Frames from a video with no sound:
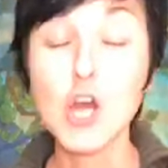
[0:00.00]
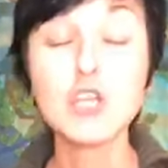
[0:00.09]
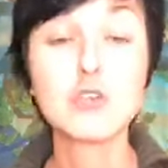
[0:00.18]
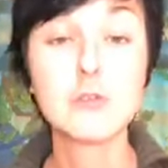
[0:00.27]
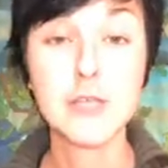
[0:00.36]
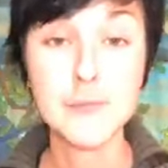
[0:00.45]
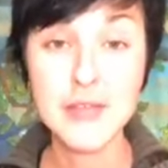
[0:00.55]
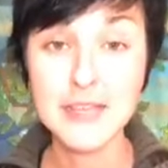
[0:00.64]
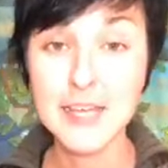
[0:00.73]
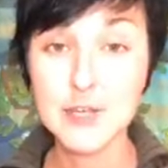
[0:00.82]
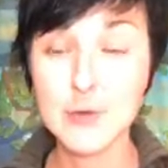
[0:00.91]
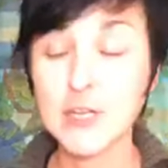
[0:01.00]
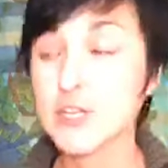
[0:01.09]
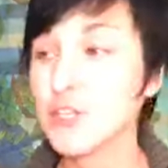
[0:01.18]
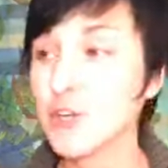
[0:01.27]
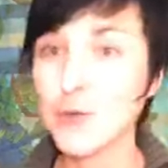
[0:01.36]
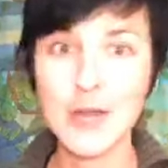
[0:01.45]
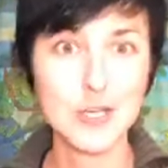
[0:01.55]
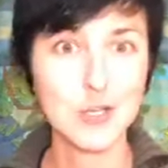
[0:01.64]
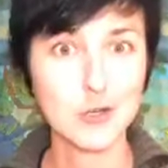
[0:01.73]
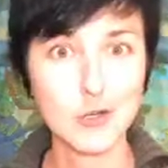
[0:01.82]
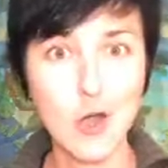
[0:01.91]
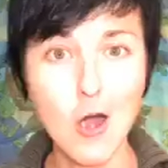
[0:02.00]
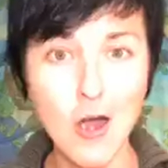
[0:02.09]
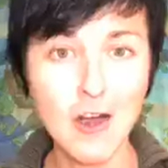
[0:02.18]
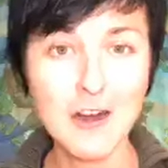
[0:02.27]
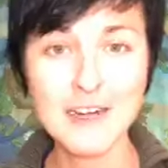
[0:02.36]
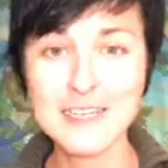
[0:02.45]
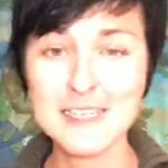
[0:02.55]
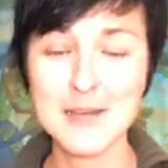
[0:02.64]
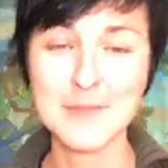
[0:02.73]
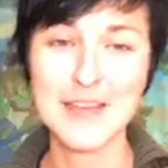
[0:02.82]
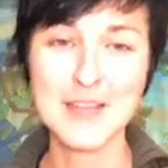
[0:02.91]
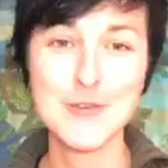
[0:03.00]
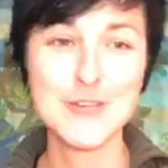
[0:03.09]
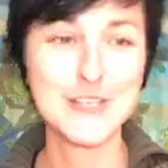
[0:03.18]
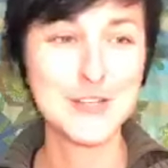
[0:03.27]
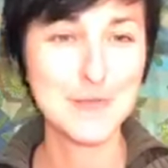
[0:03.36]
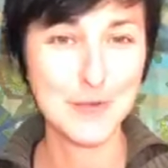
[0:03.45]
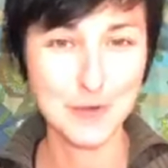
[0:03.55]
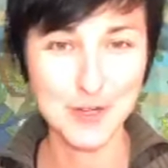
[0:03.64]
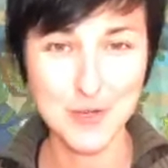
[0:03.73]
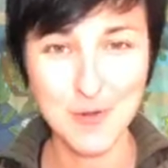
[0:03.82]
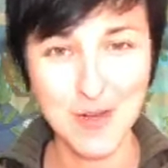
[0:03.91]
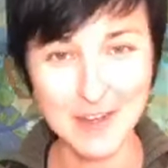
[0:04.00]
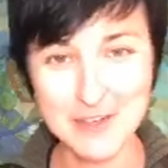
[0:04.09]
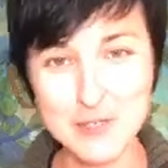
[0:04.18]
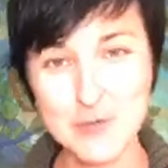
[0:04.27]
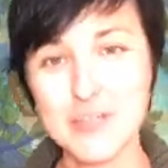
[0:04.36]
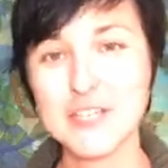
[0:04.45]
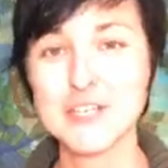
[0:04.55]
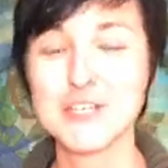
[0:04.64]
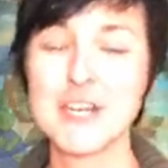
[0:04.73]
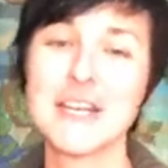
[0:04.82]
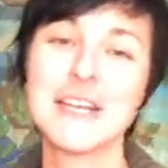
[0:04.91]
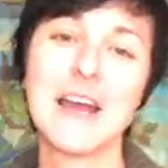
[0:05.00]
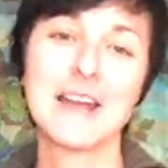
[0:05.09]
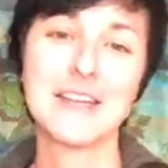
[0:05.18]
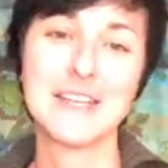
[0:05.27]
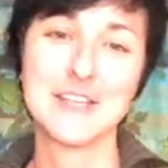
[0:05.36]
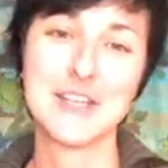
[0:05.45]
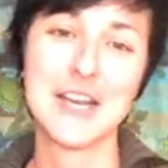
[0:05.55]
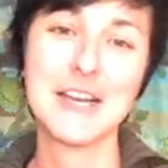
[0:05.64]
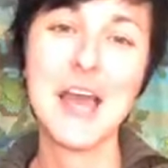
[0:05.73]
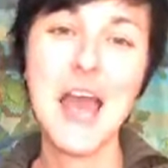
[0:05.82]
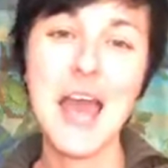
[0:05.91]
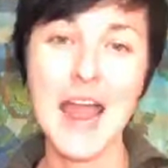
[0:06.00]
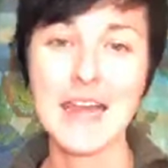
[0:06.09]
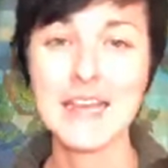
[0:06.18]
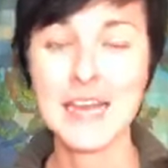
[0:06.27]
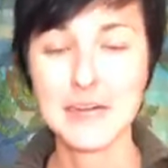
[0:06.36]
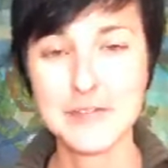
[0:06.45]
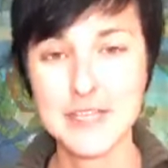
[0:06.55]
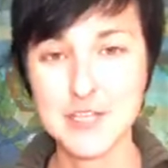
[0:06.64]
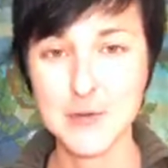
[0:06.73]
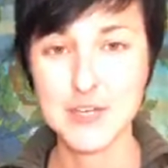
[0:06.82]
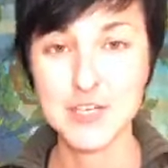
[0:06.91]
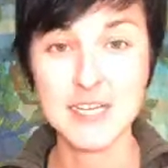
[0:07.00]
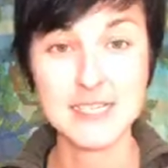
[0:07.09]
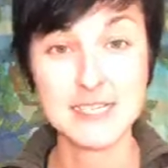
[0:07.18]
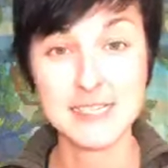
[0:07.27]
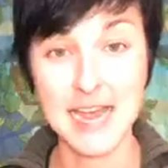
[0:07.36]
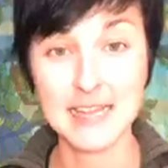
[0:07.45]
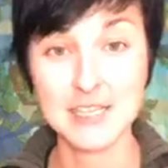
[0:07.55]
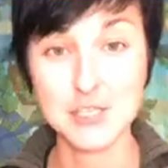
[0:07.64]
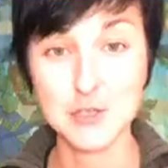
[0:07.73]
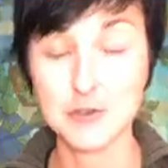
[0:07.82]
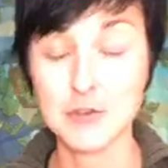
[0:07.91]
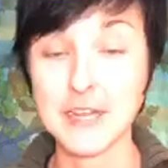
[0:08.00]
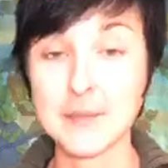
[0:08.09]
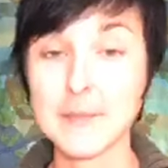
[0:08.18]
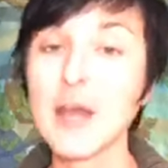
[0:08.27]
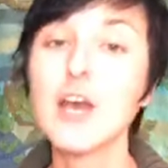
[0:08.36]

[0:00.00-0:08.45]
So something that you can do in your car, something you can do before you walk into an audition, any kind of situation is a silent scream.